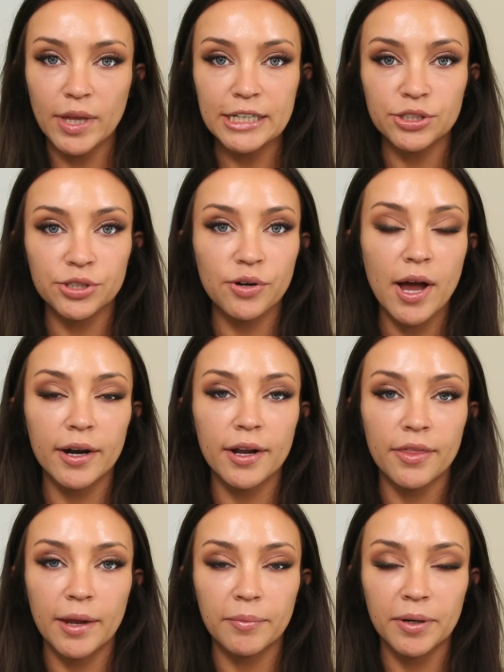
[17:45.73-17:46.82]
lashes are on
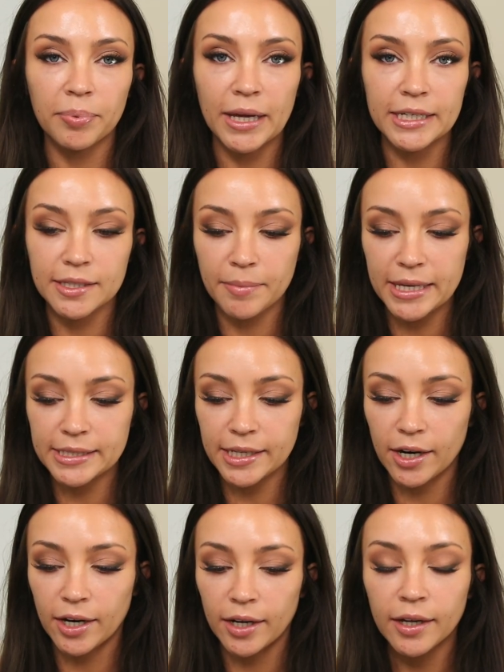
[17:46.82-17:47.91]
then i'm going to apply some
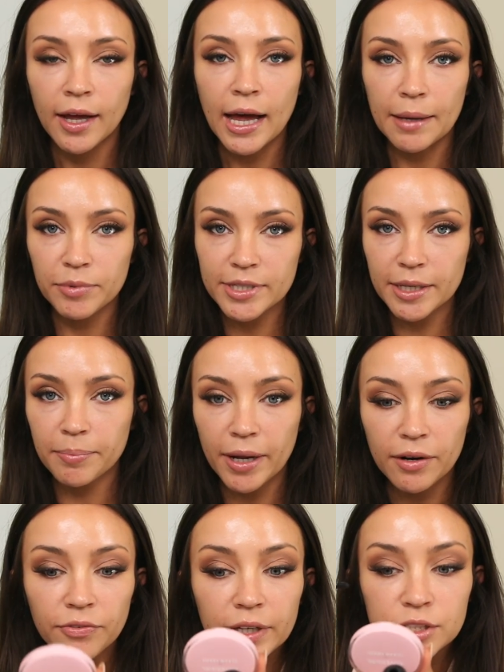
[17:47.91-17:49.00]
mascara i'm using
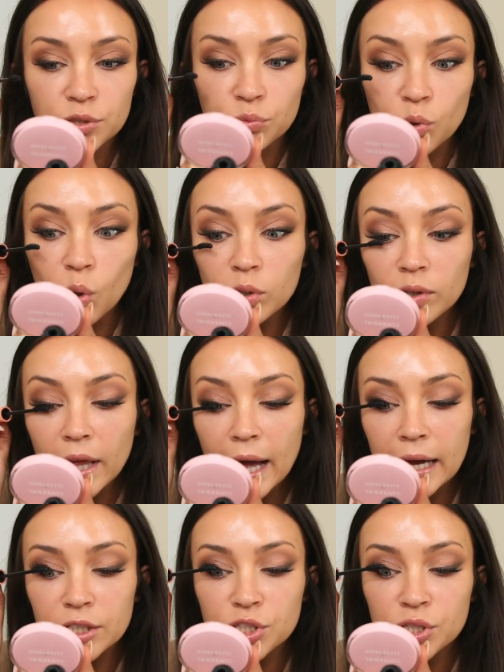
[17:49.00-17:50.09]
benefits roller
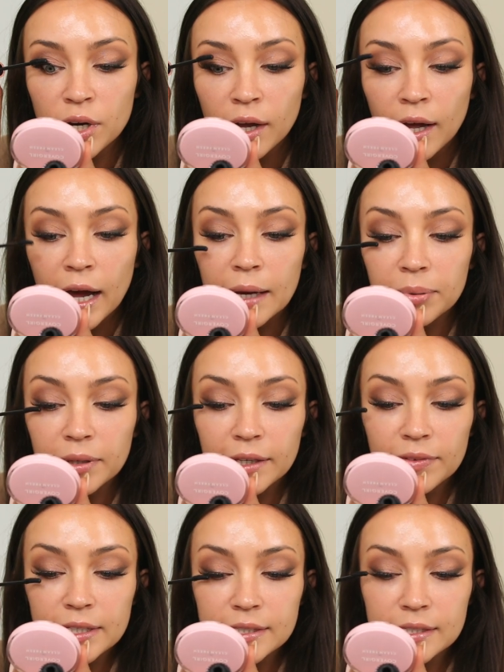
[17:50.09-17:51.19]
lash i
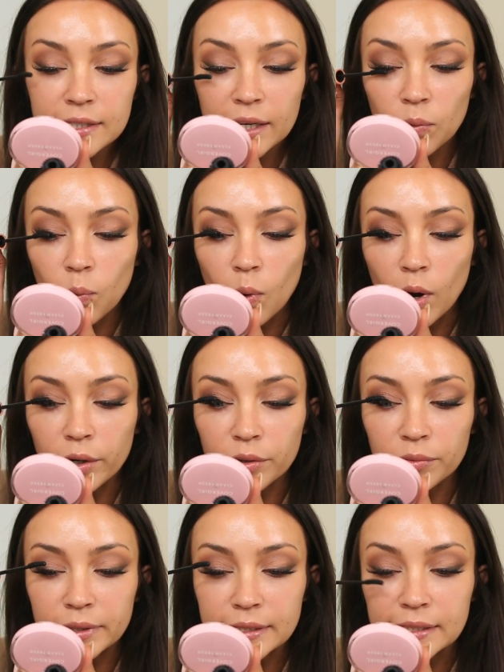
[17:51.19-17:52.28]
believe this is like water
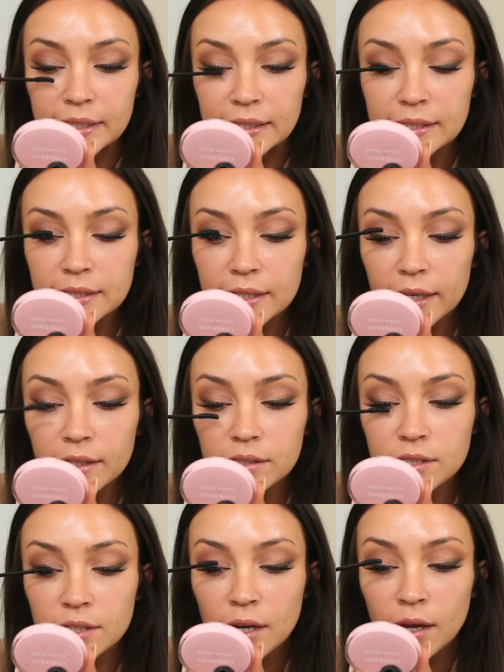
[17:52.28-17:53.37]

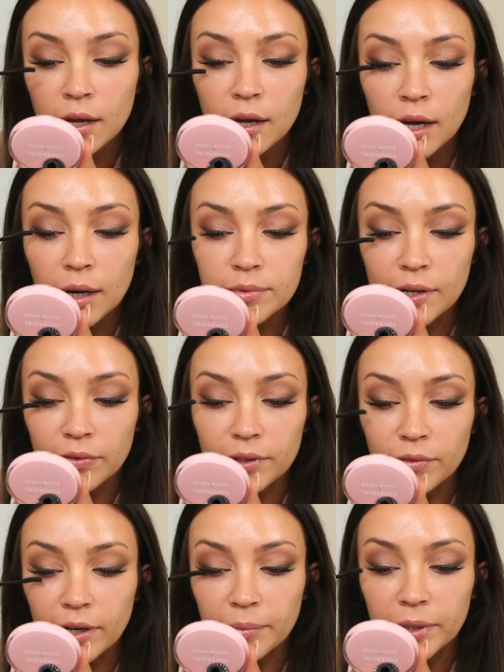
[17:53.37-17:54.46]
resistant I would definitely
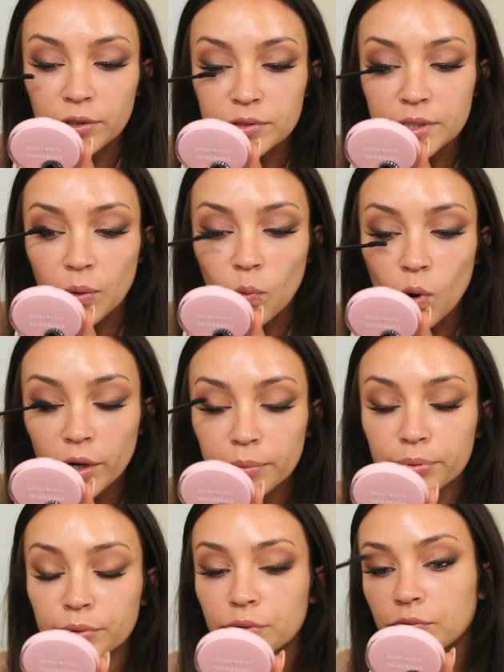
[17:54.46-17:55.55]
recommend using
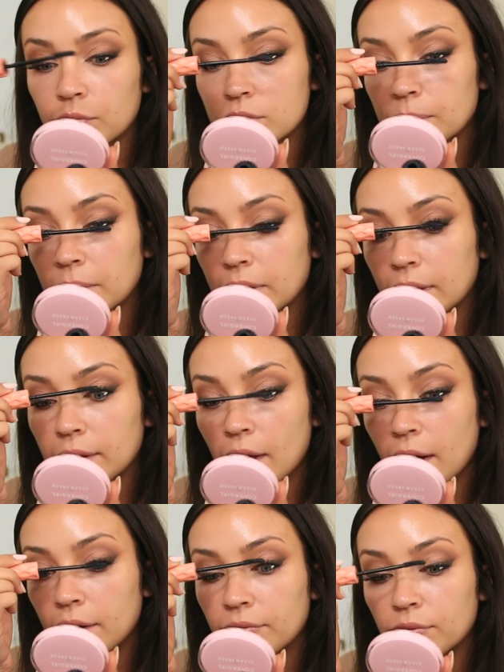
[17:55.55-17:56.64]
waterproof or something like
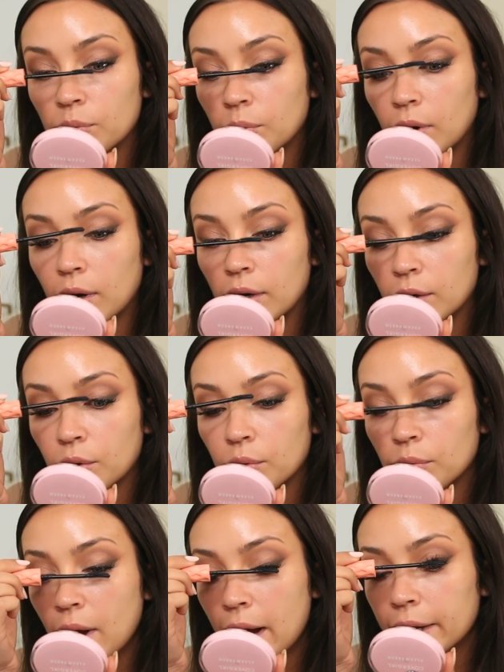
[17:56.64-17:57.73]
that if you are a
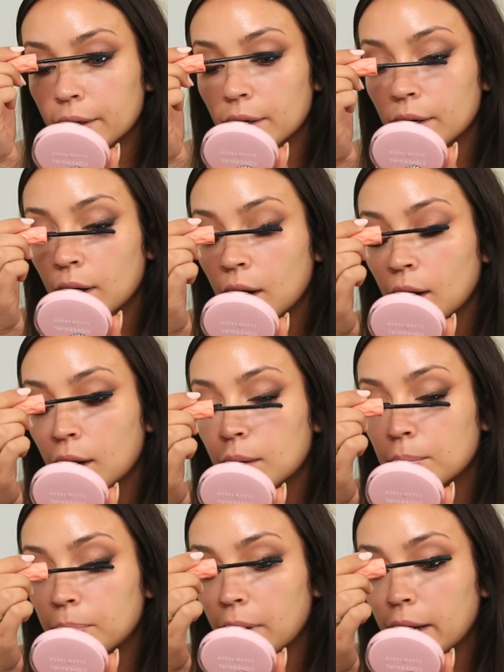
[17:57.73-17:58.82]
crier,
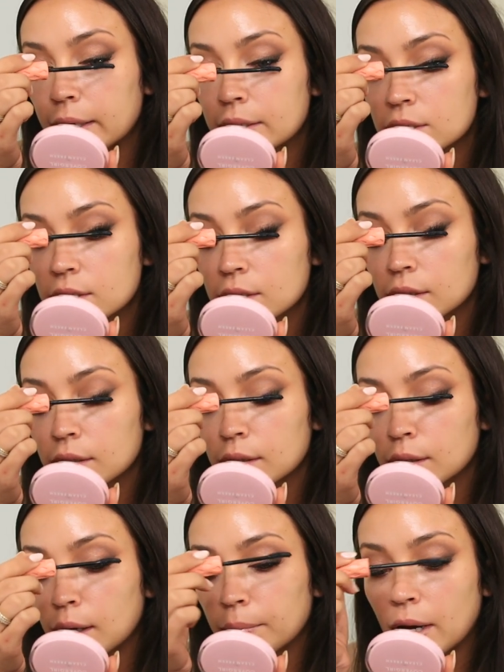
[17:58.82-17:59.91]
but
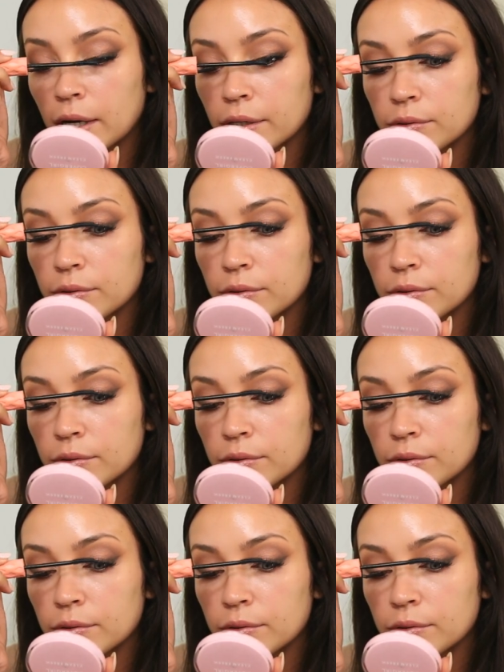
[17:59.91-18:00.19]
I'm not going